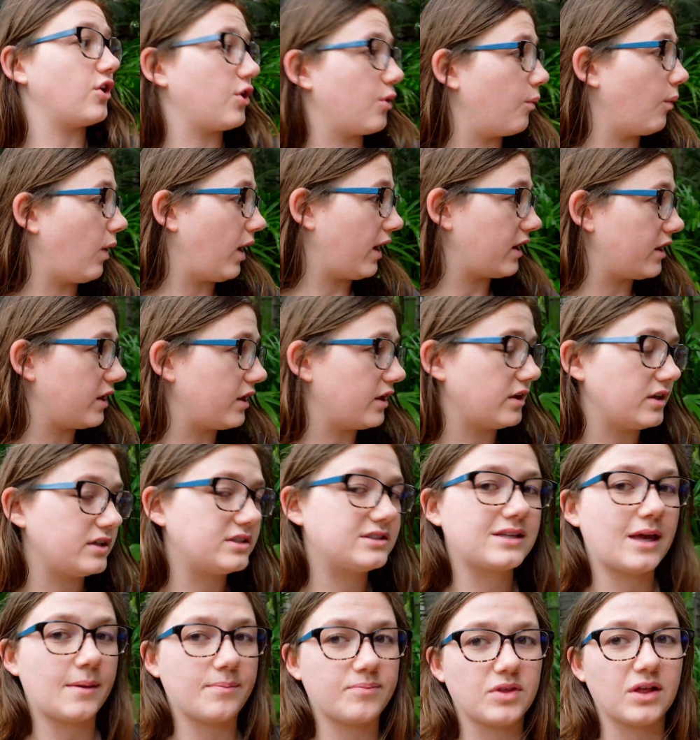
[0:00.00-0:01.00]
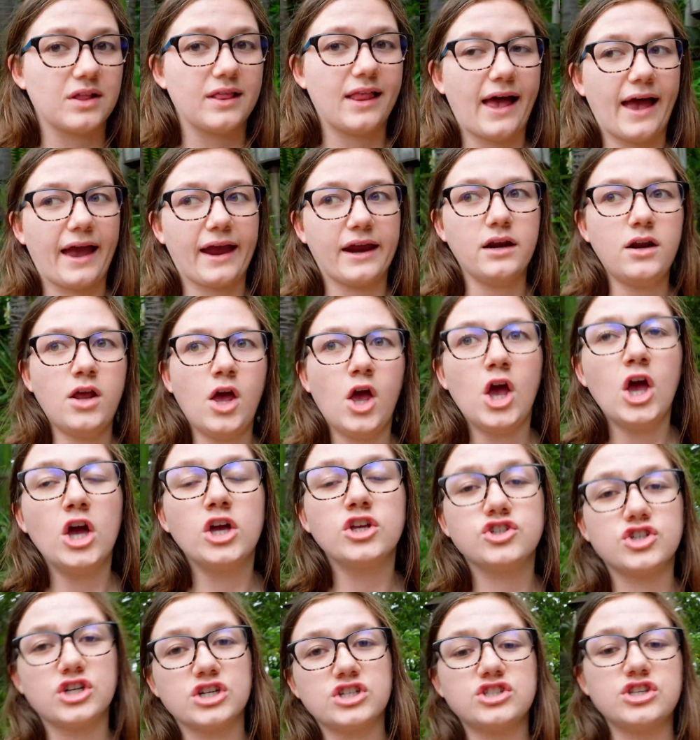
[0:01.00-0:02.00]
you want to skip the line,
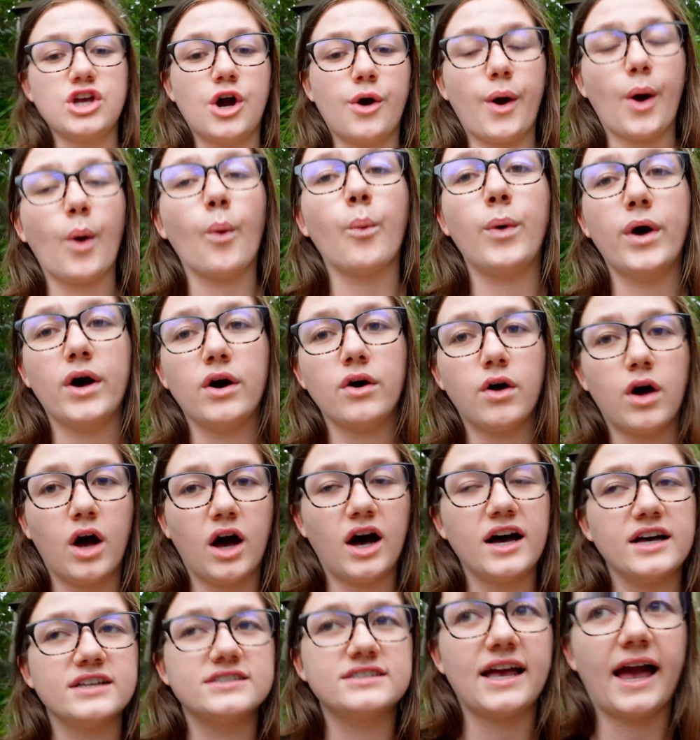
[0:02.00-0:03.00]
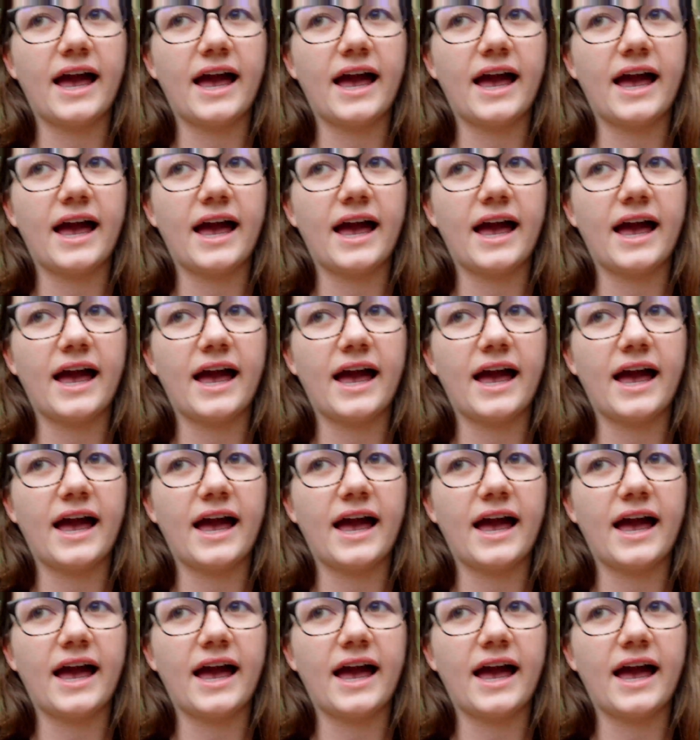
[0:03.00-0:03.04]
just know it will cost